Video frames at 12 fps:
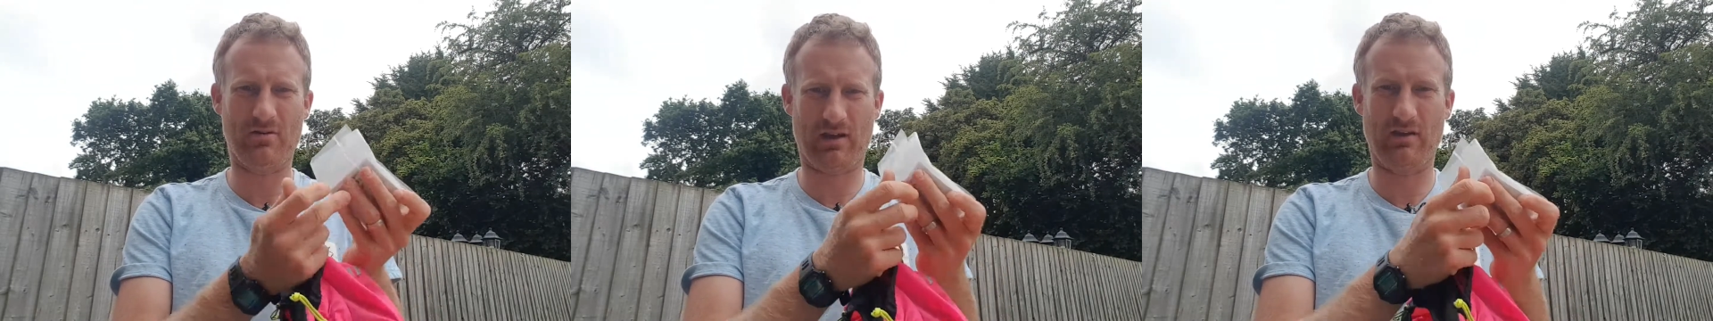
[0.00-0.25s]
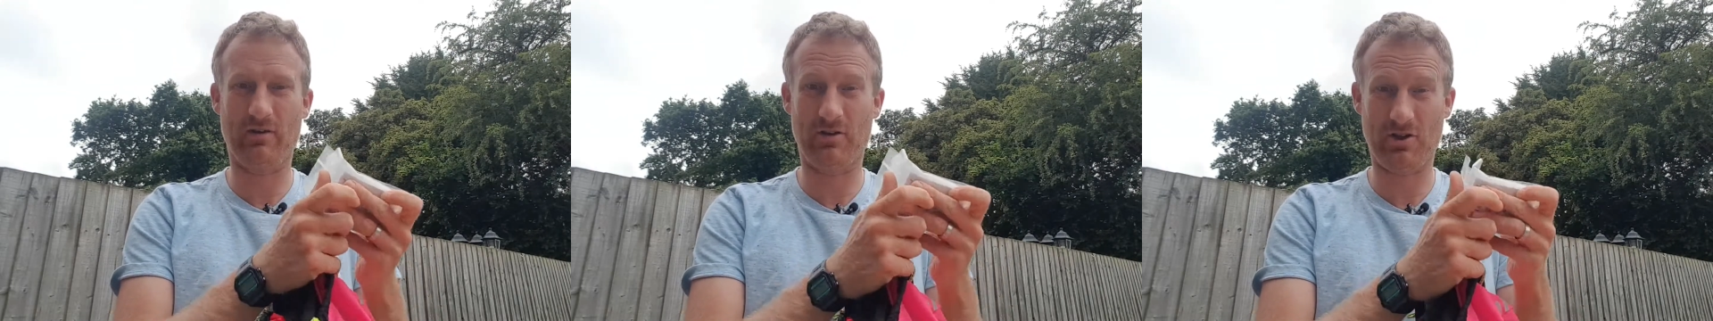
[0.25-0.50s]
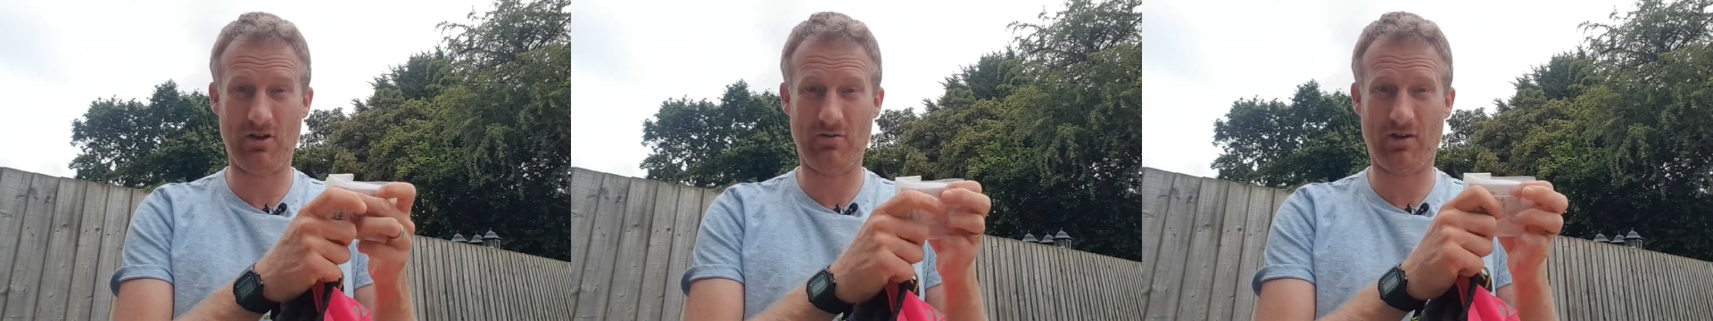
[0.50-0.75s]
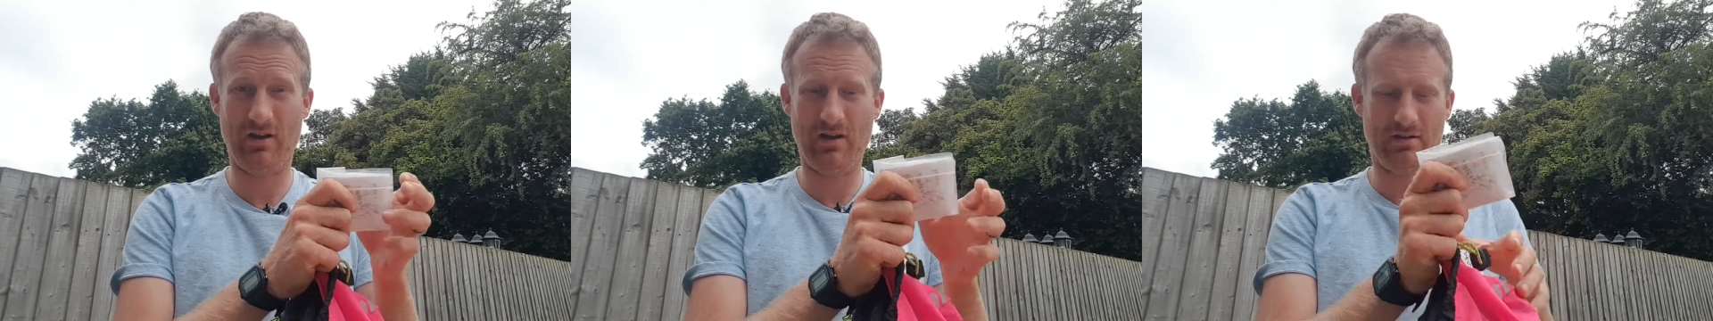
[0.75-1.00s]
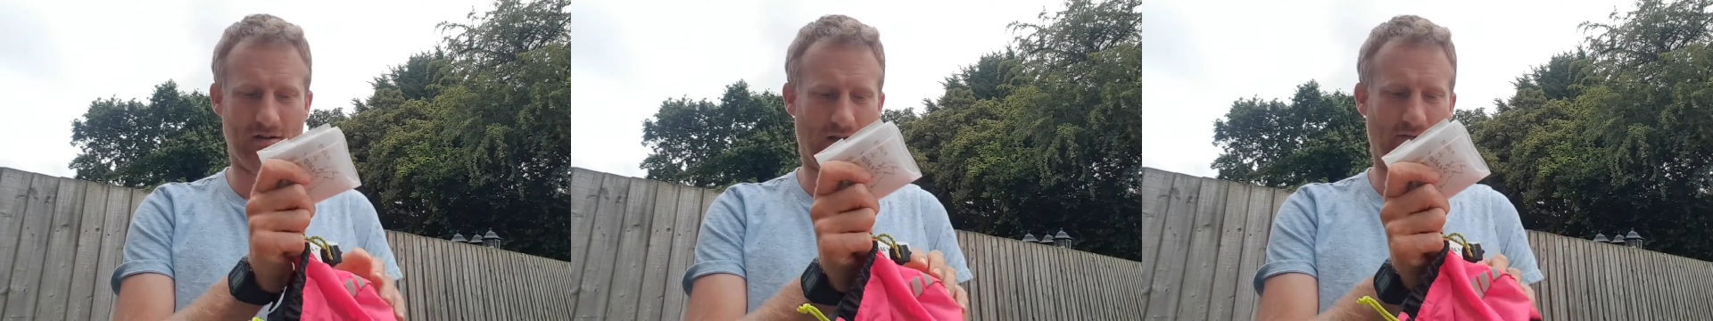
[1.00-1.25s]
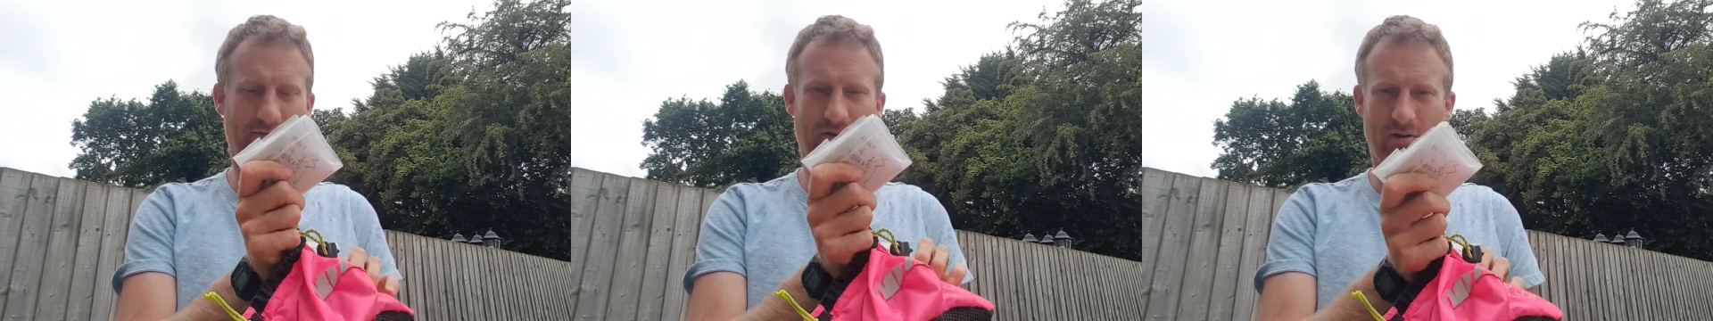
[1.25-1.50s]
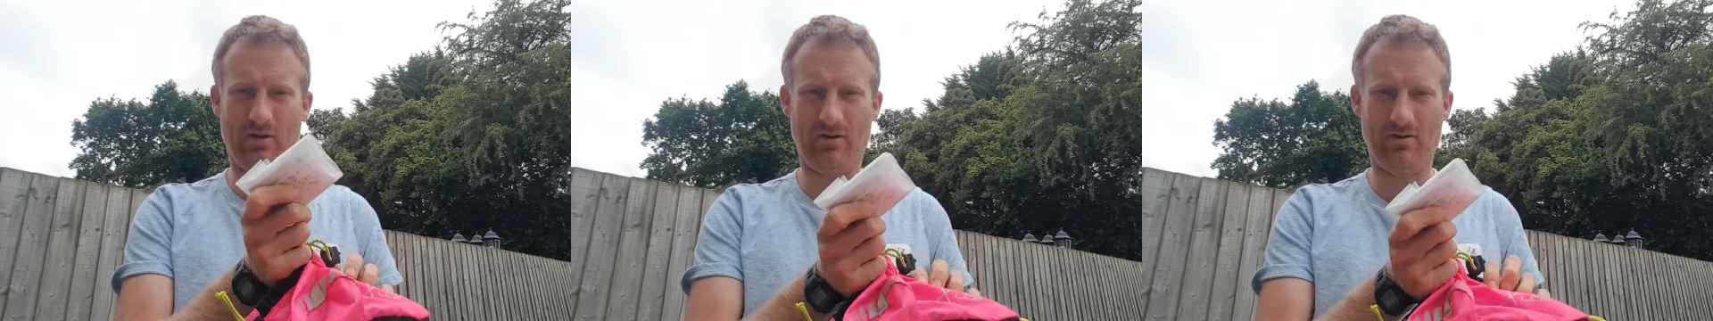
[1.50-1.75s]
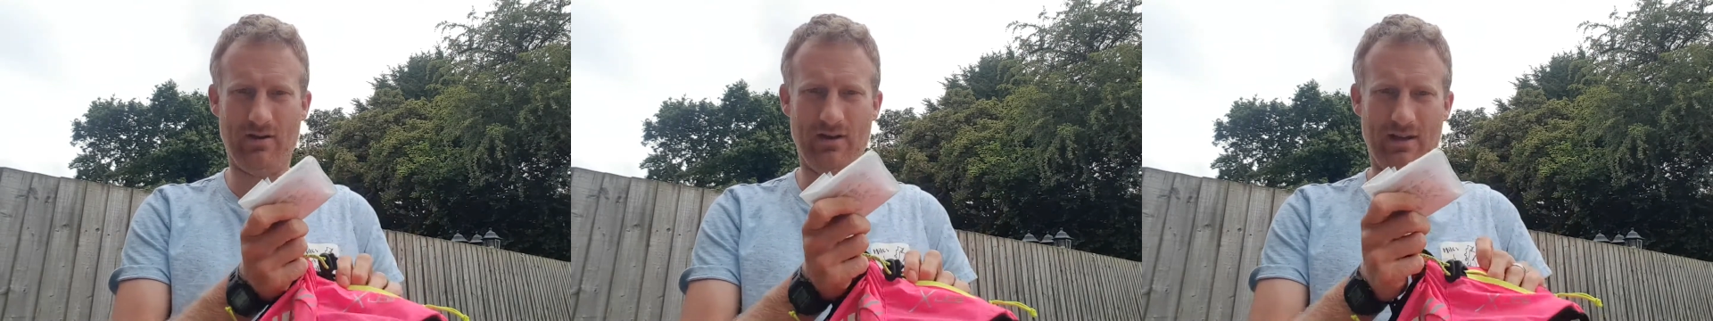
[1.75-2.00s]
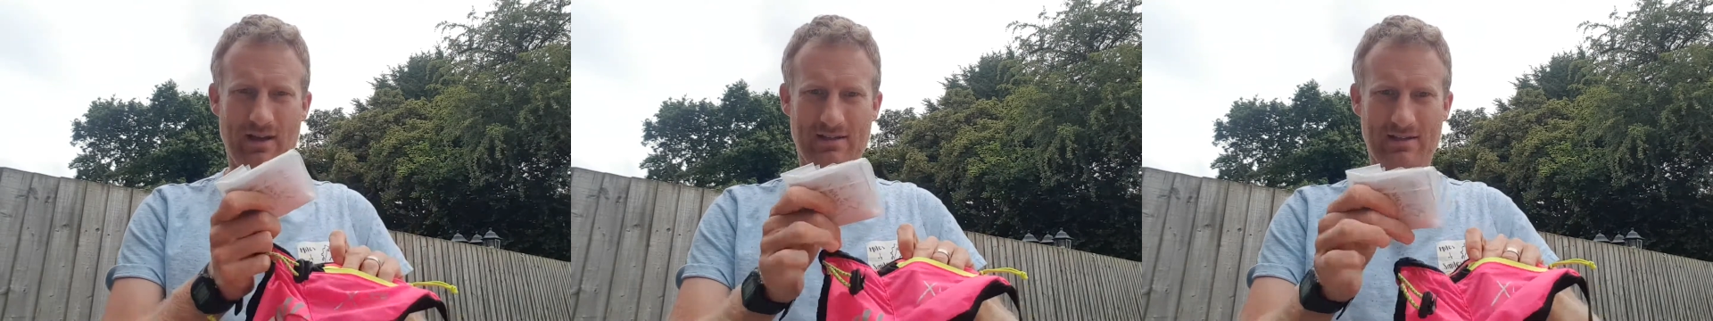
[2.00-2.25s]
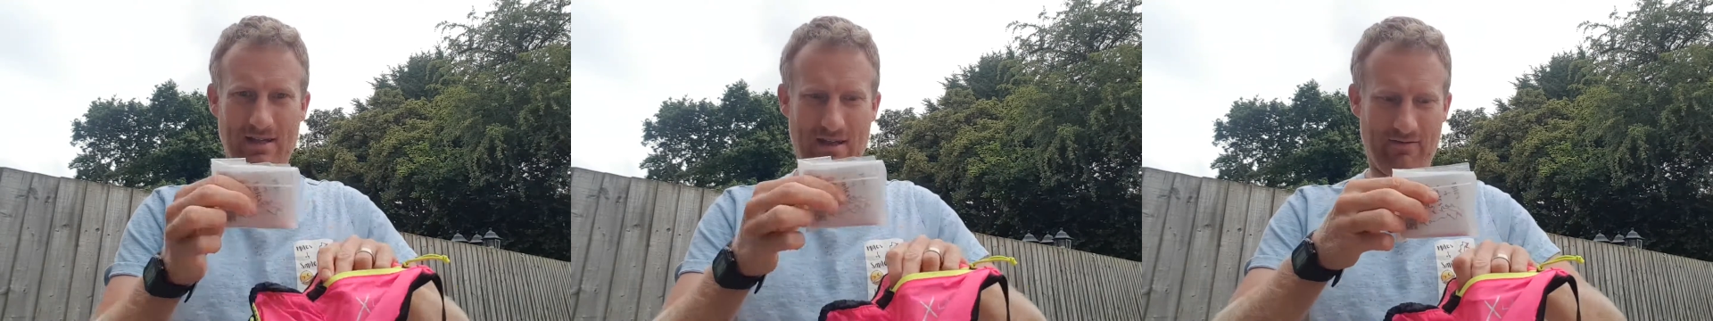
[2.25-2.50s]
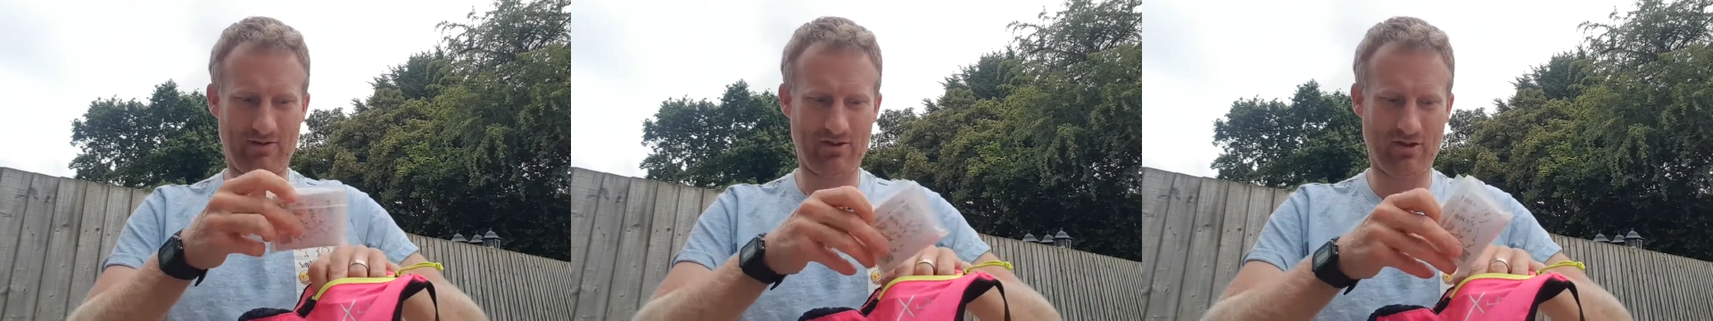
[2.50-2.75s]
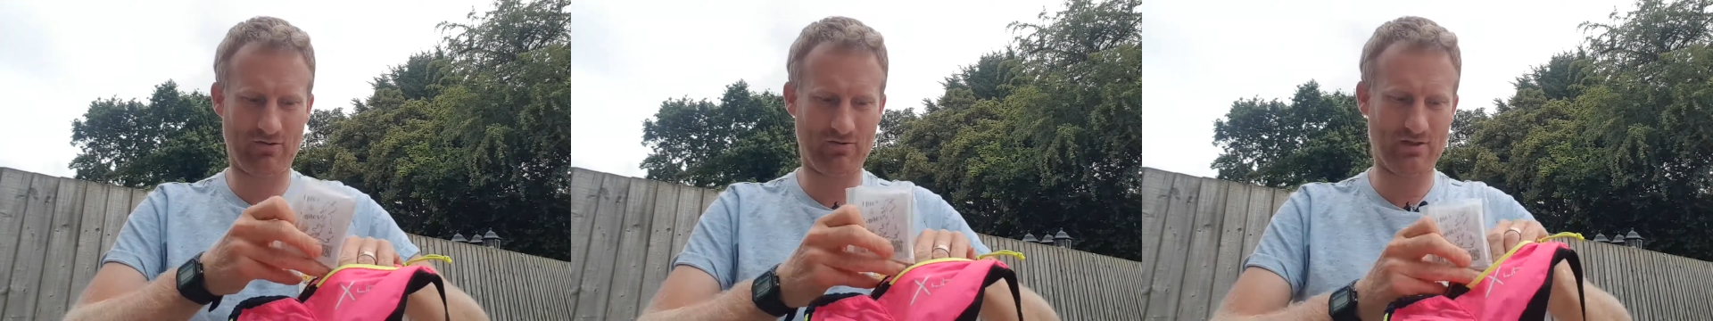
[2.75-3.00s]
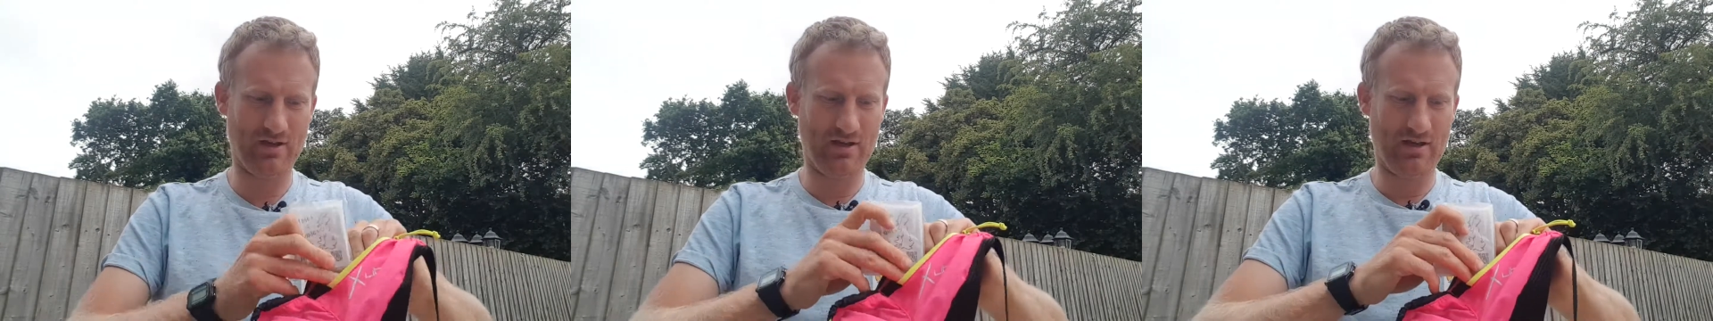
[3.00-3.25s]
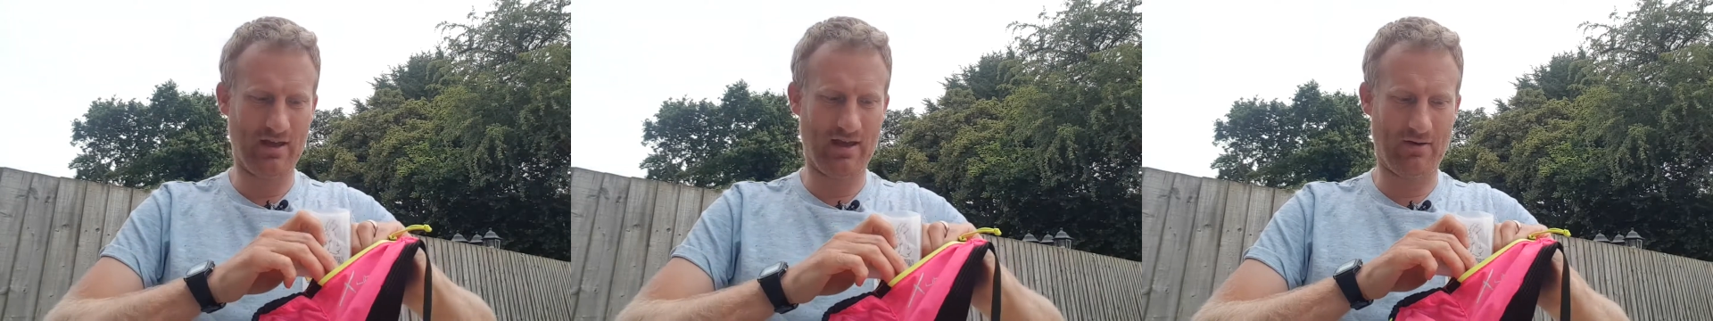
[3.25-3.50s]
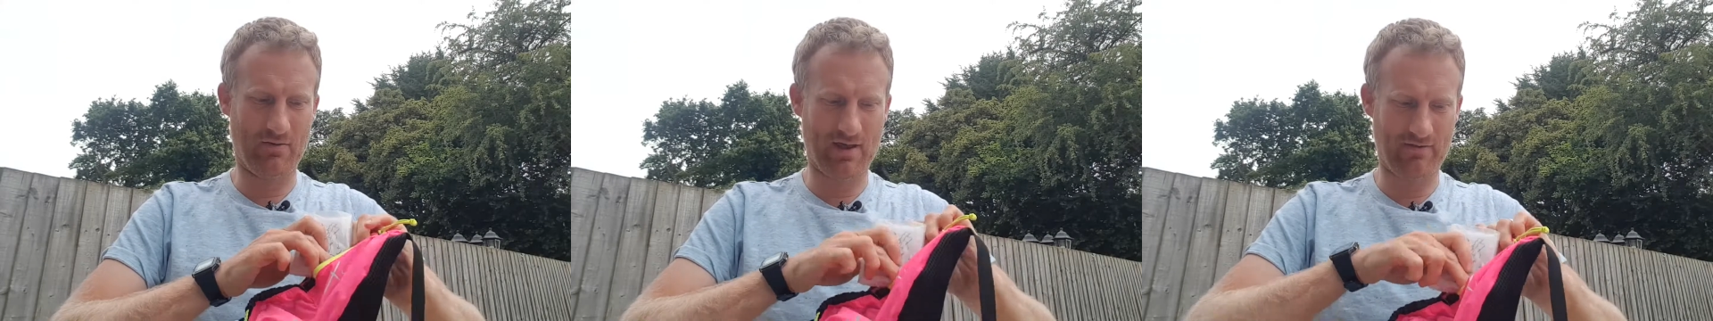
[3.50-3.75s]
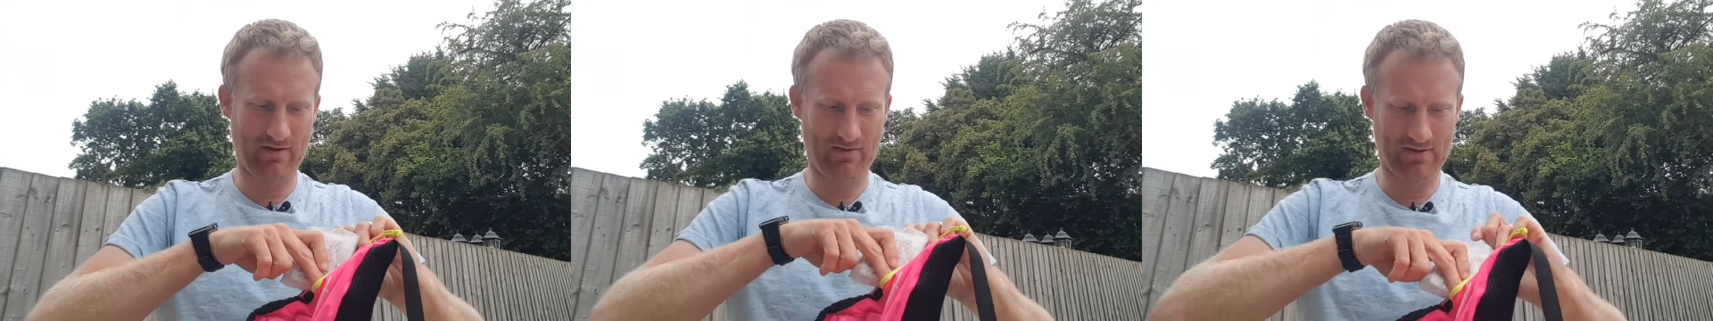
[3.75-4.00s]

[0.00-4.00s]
give me a joke so they can follow along and see their videos and whatever.